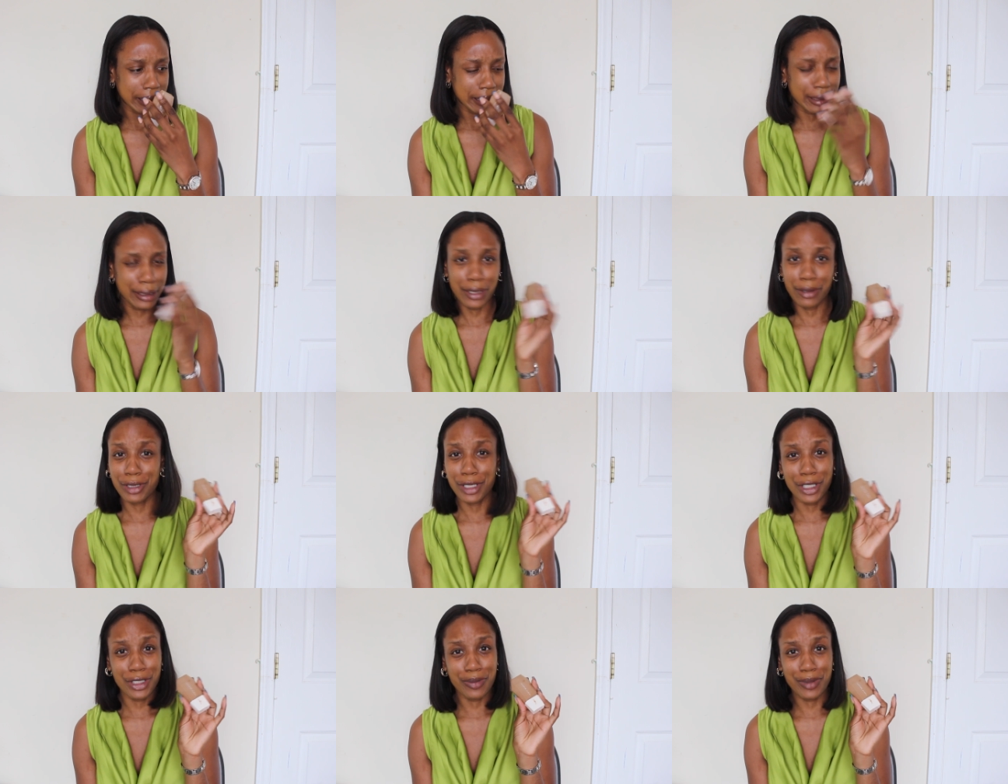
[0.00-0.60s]

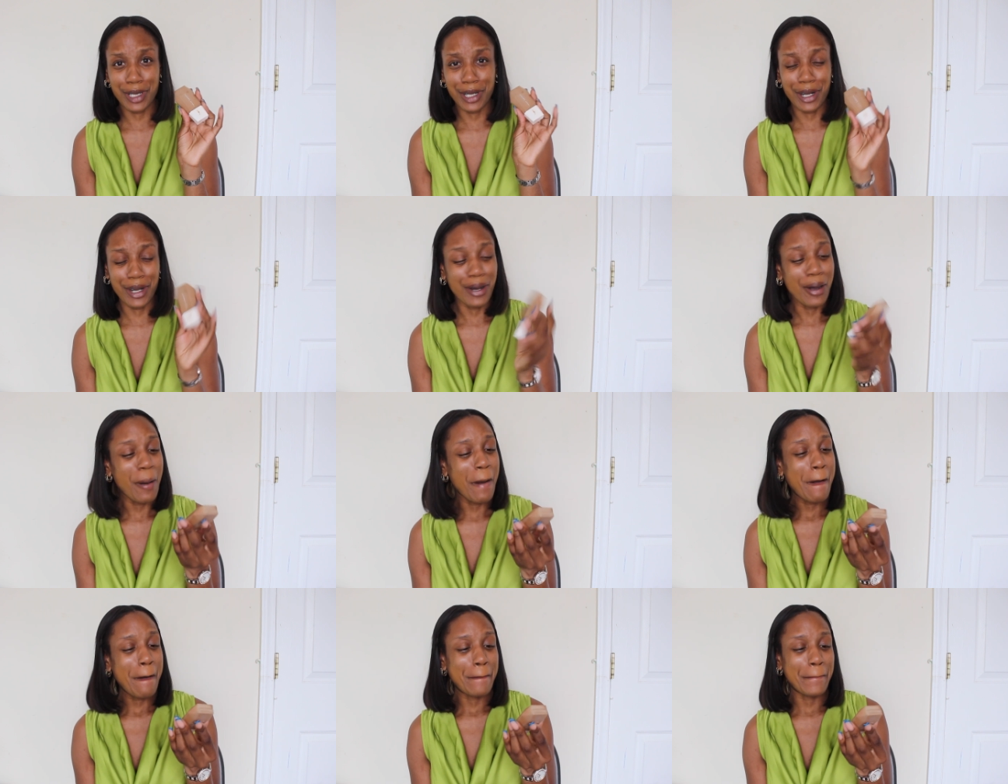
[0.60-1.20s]
Don't judge me though.
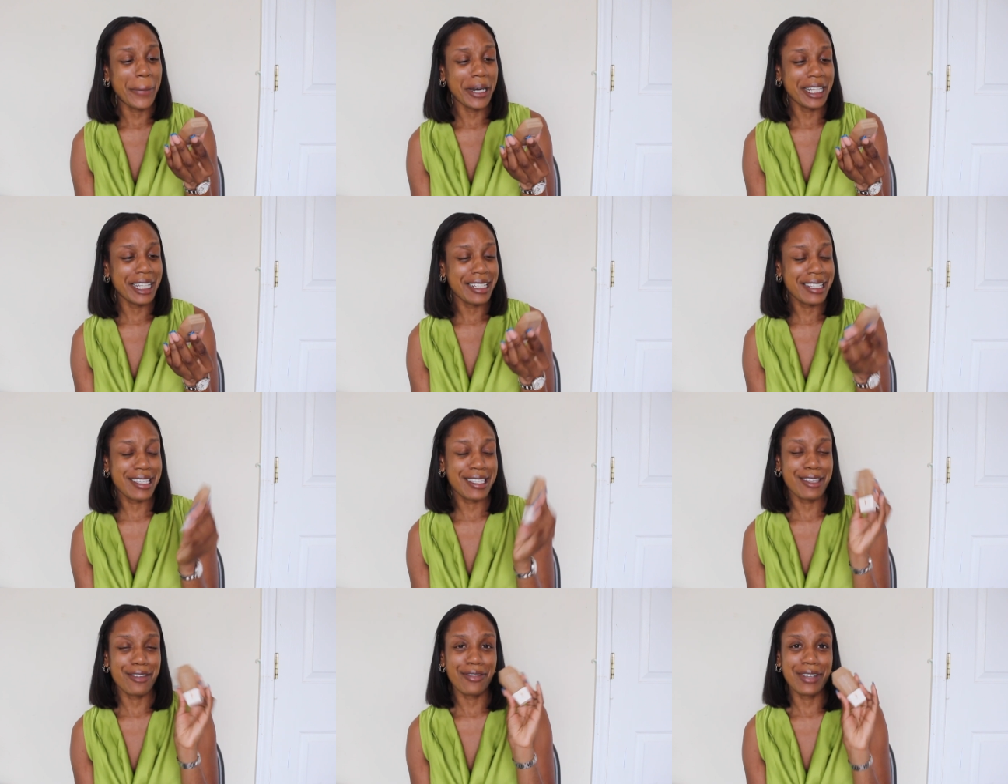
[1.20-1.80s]
But this
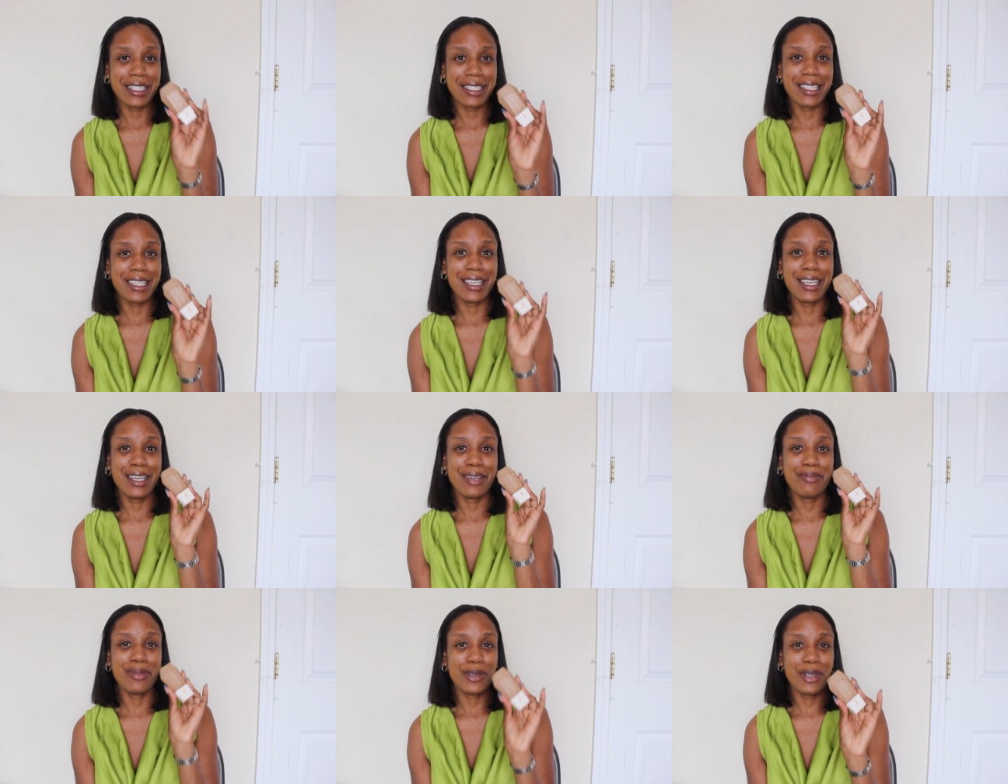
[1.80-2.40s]
is the
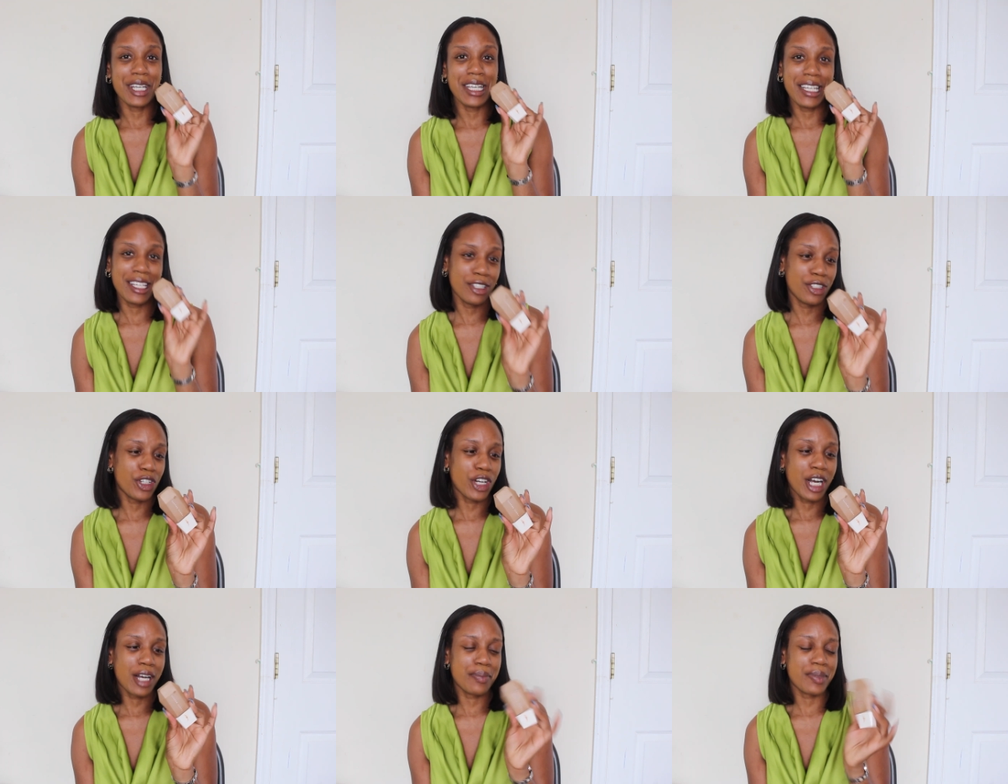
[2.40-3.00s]
Fenty Beauty Ease
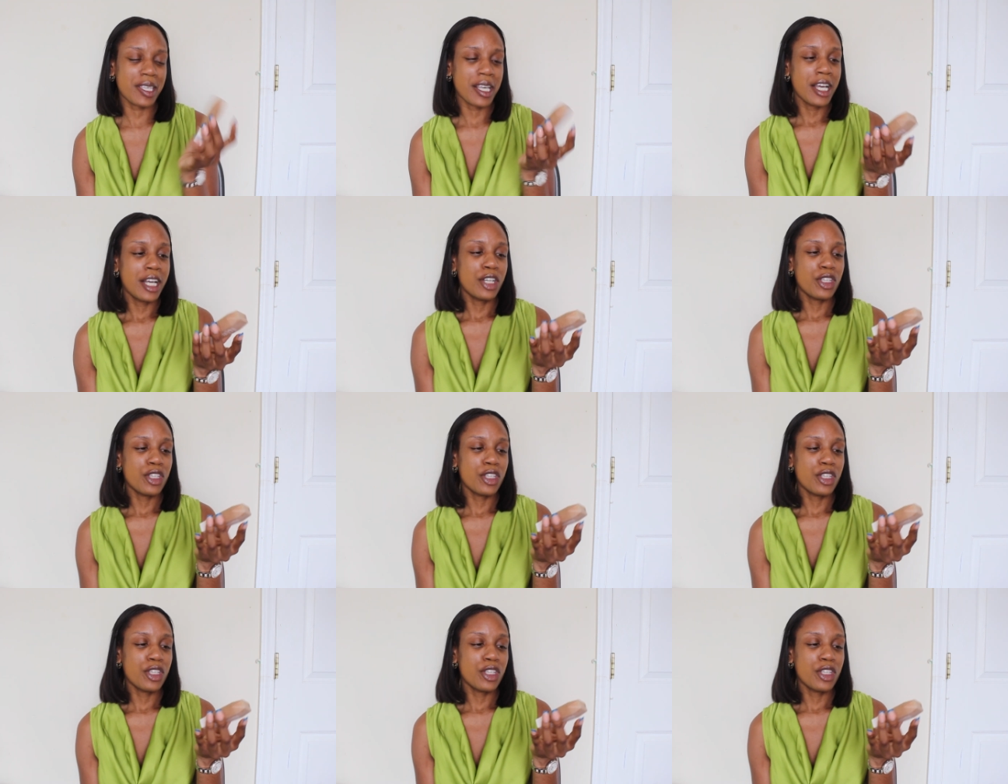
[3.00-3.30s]
Drops.